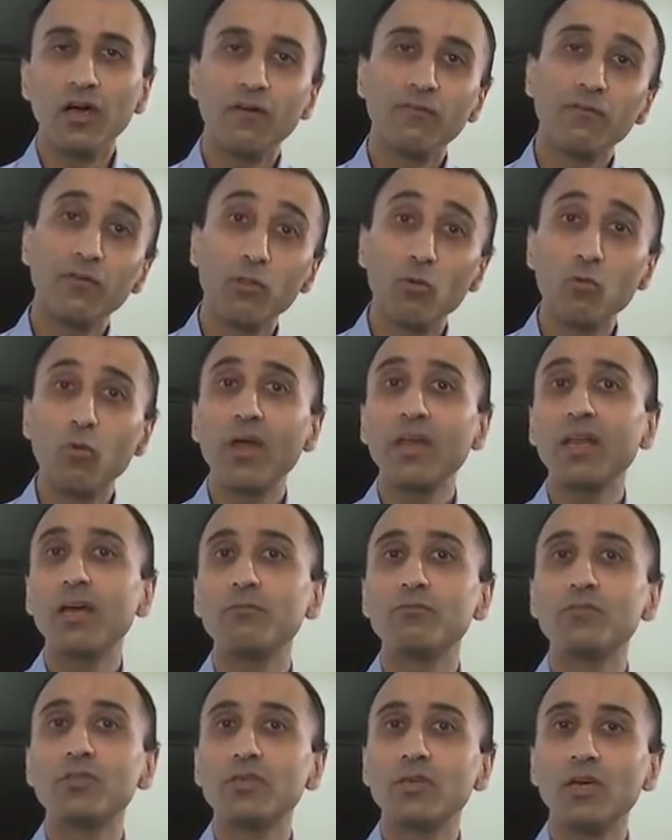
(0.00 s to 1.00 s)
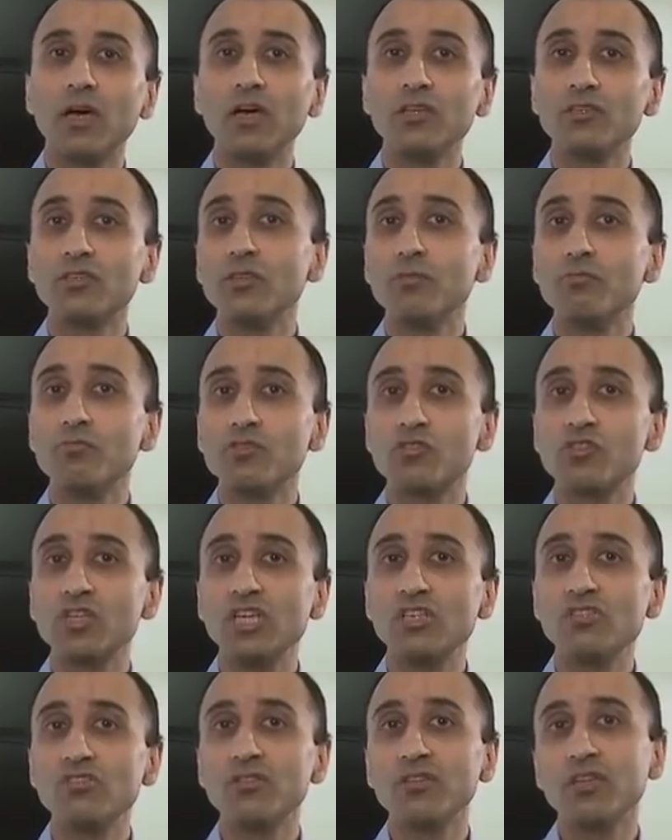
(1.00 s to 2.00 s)
for the run-up to the
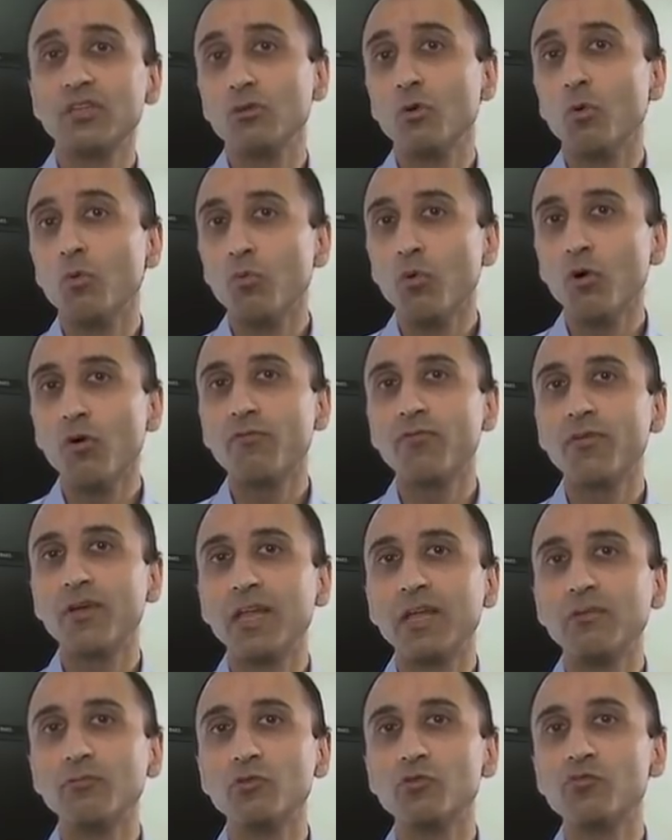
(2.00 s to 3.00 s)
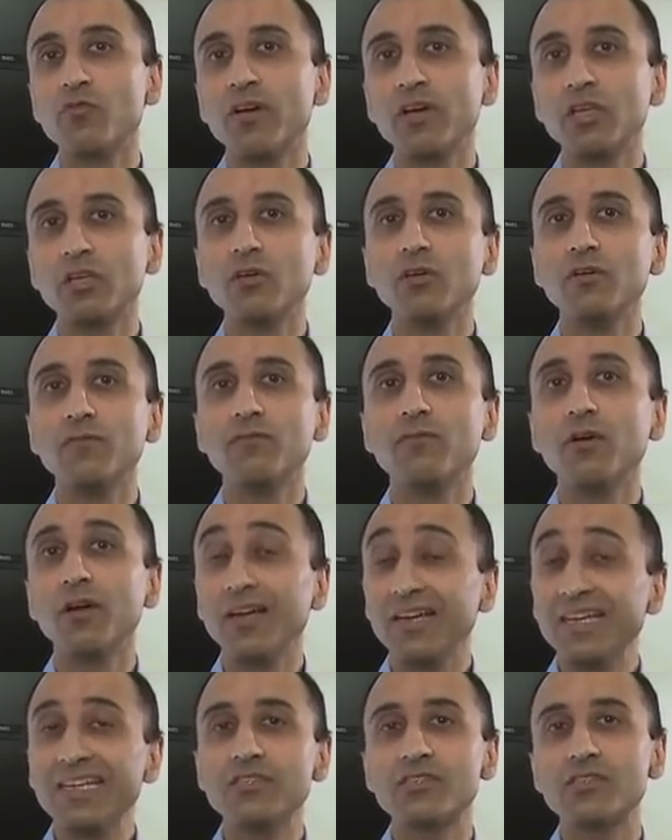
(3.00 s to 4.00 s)
procedure, and that your warfarin level's very good for at
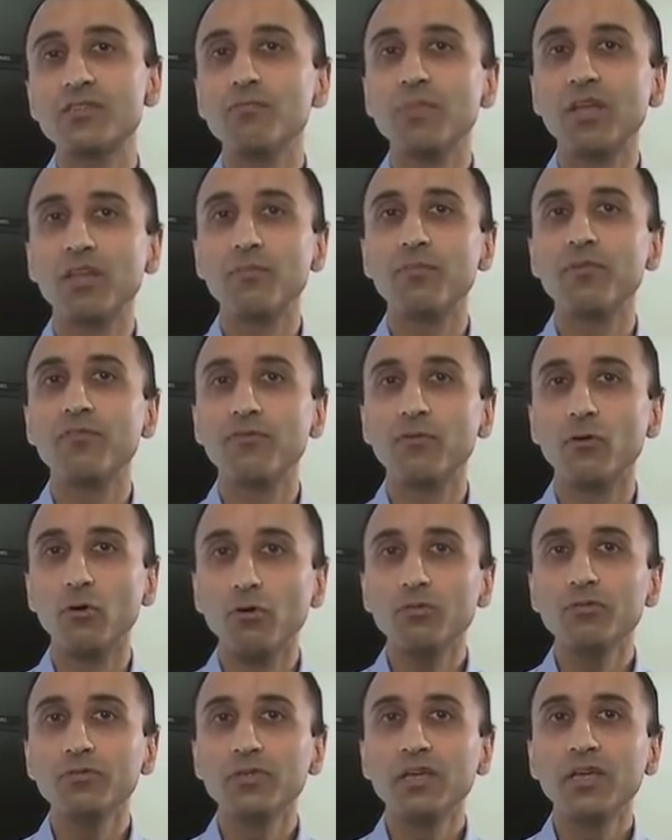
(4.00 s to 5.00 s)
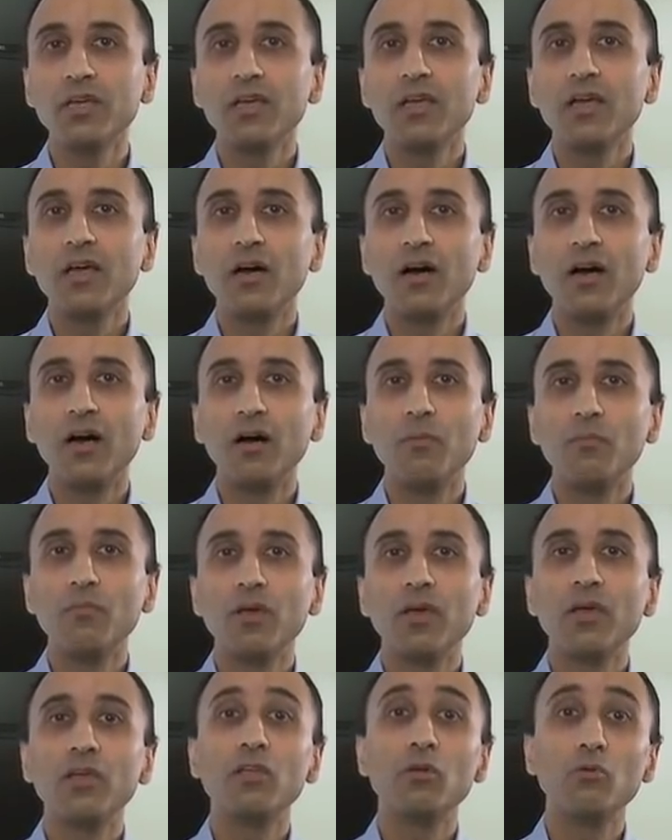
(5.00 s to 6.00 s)
least a month before.
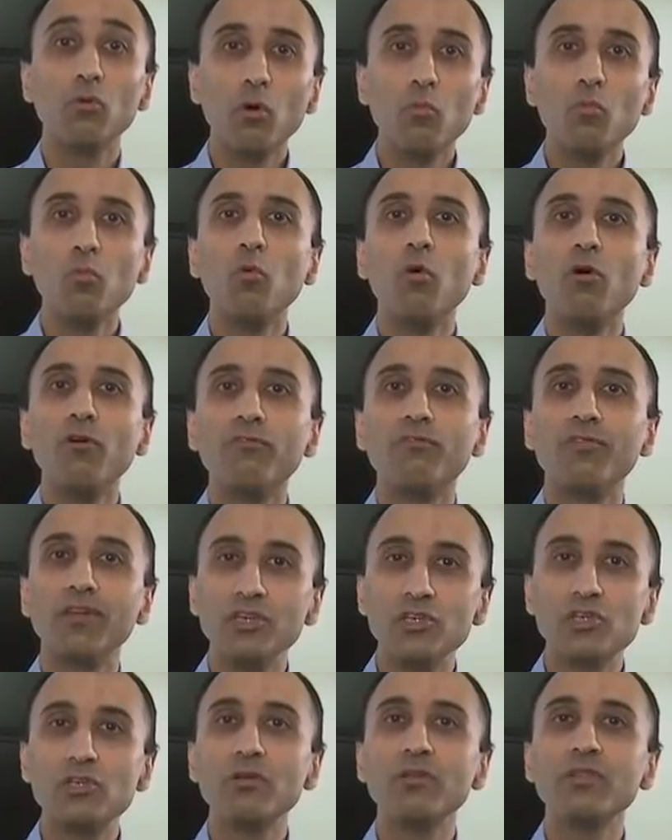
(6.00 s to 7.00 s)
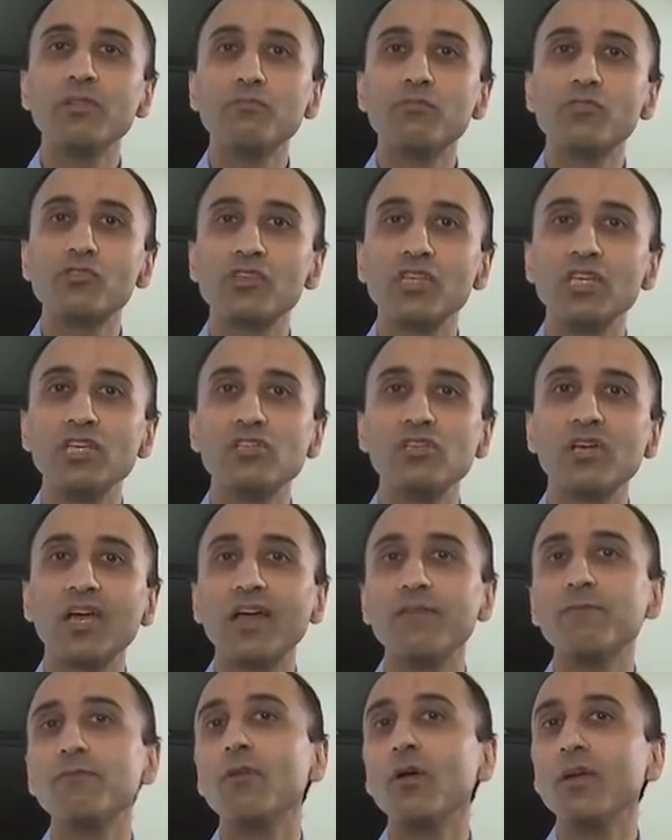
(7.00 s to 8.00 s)
You're on warfarin during the procedure
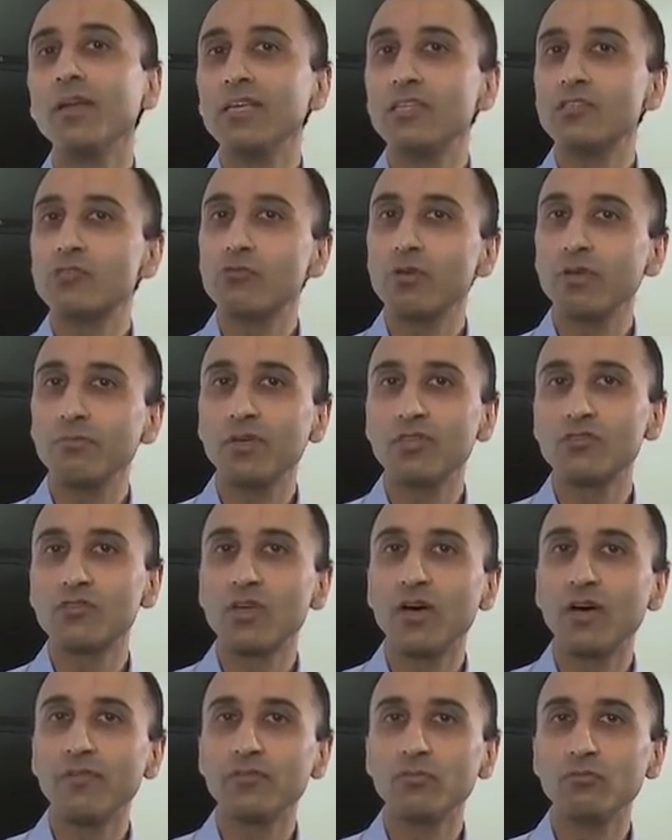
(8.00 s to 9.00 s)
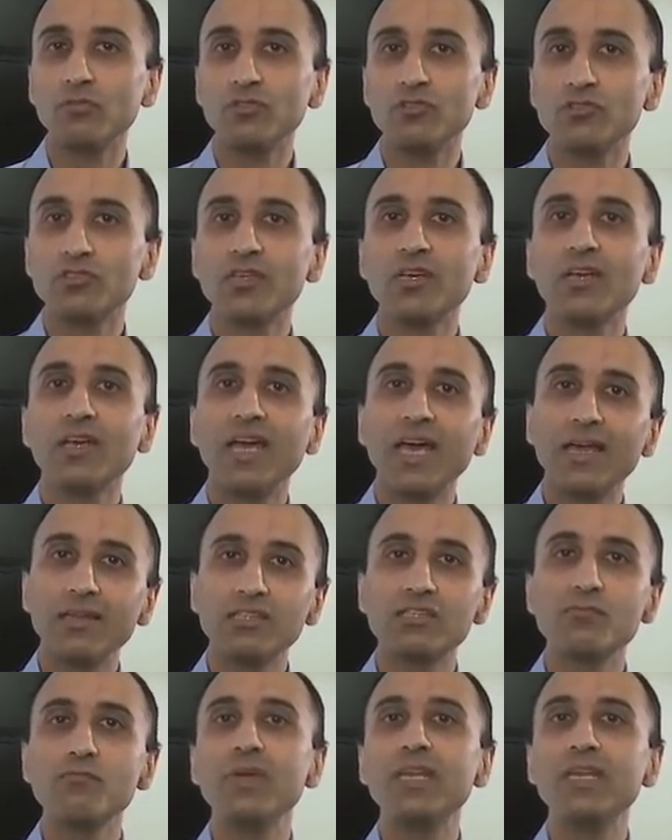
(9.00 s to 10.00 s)
and for at least 3 months afterwards. And
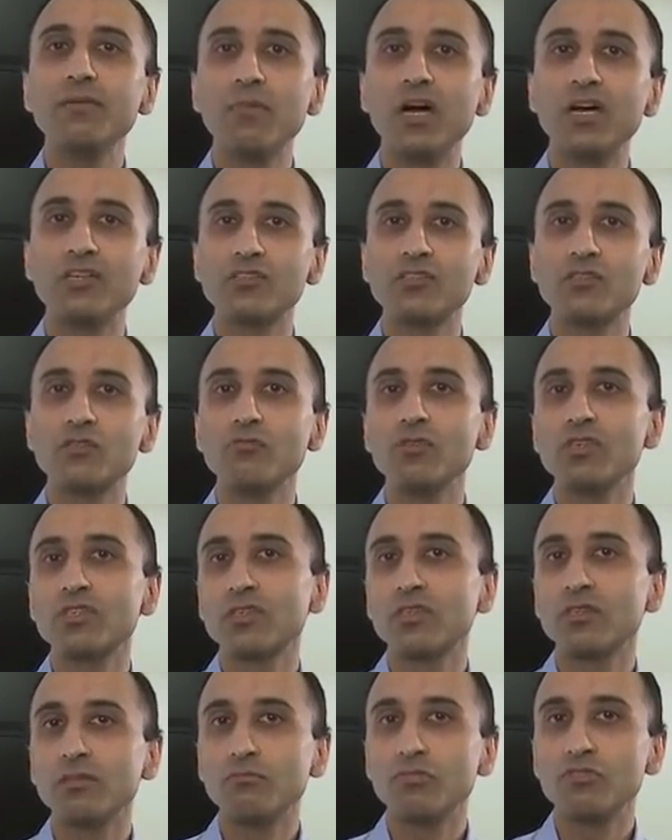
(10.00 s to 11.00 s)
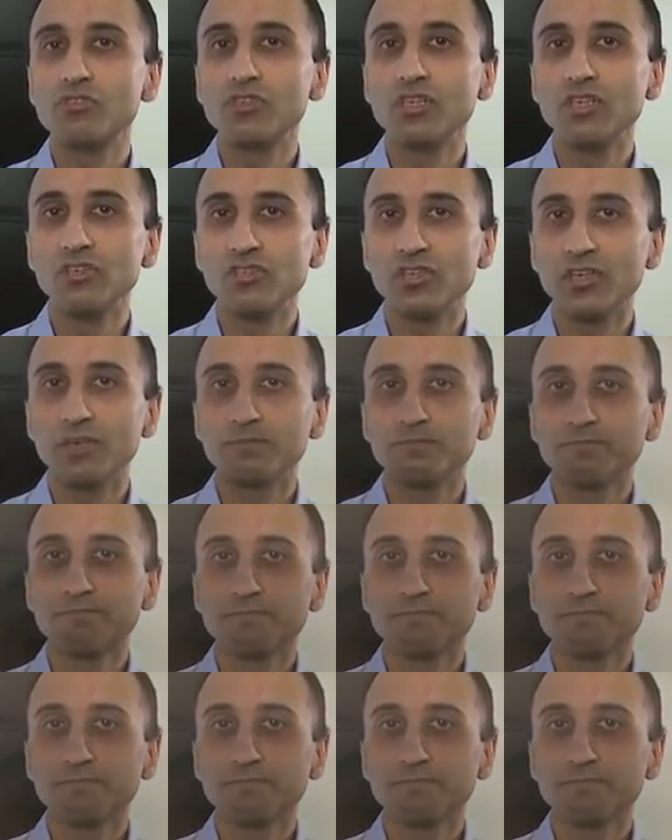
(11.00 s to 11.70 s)
this minimises the risk of the procedure.